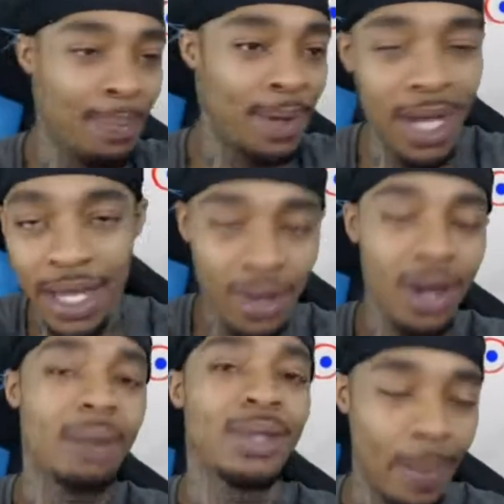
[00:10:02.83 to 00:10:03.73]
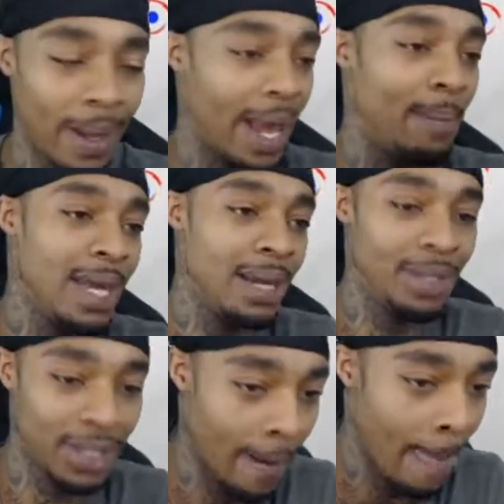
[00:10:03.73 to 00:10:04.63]
of, you know what I'm talking about, that meme
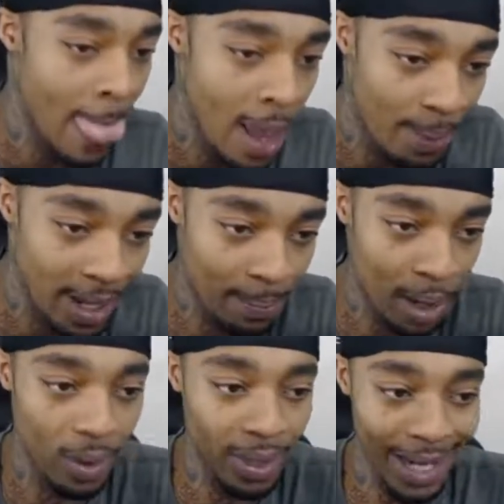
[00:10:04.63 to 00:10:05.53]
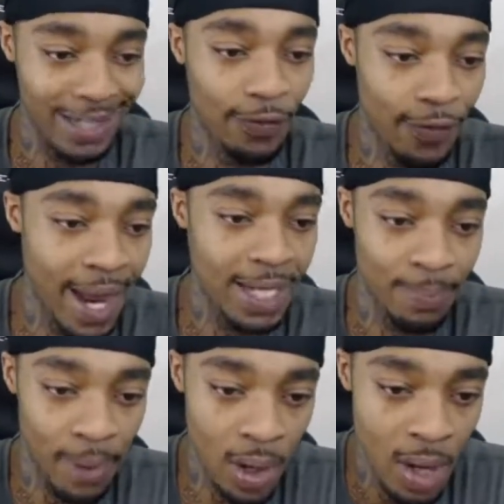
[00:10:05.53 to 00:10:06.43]
shit. But bro, like, it's facts,
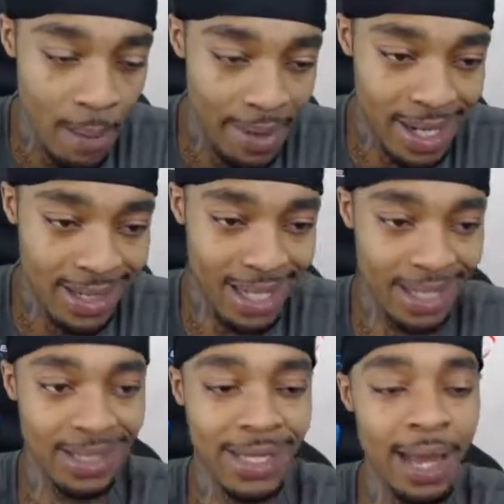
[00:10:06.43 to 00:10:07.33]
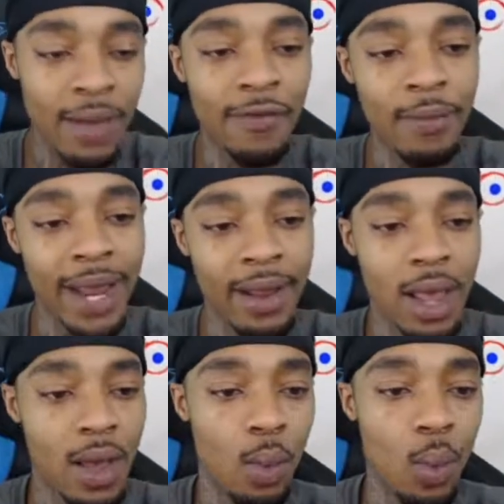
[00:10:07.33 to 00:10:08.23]
bro, because like just telling from like
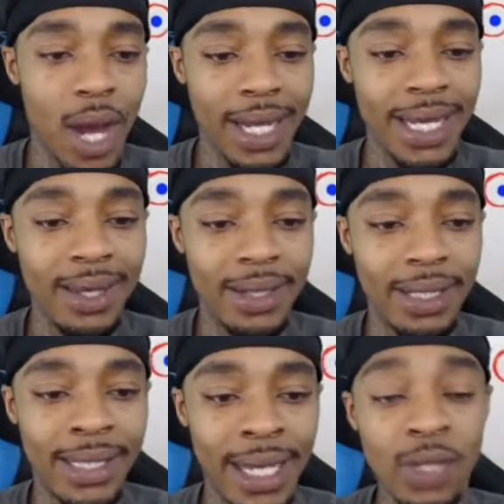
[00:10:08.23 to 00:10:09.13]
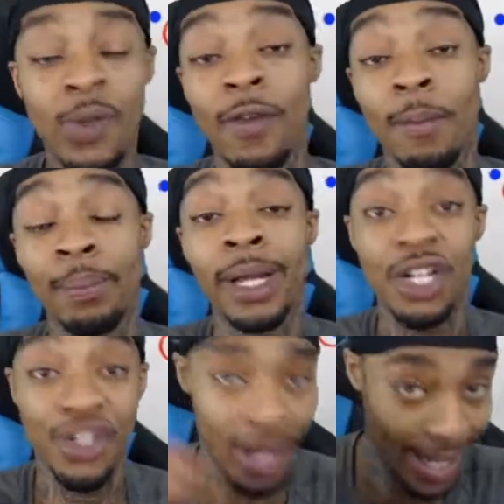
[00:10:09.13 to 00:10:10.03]
what he deals with from
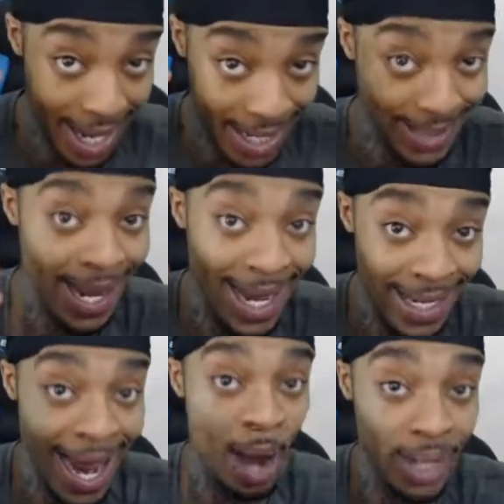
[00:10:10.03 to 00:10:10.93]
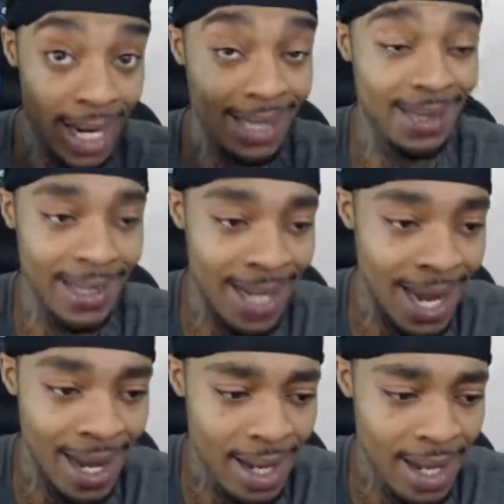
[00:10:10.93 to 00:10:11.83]
players trying to get in his head nowadays
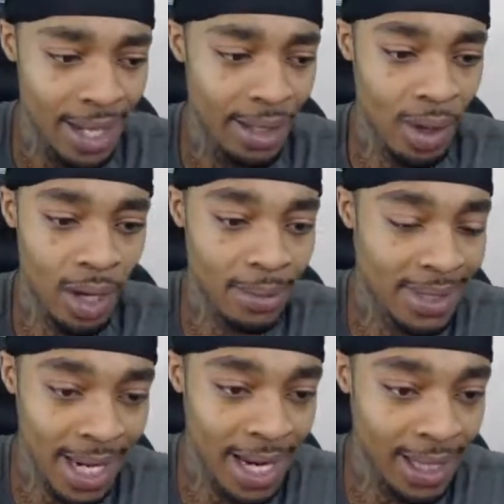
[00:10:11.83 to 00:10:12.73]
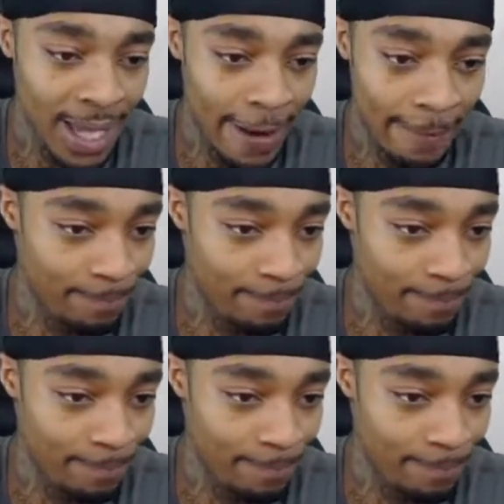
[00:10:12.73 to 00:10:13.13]
today, you know what I'm saying? Like,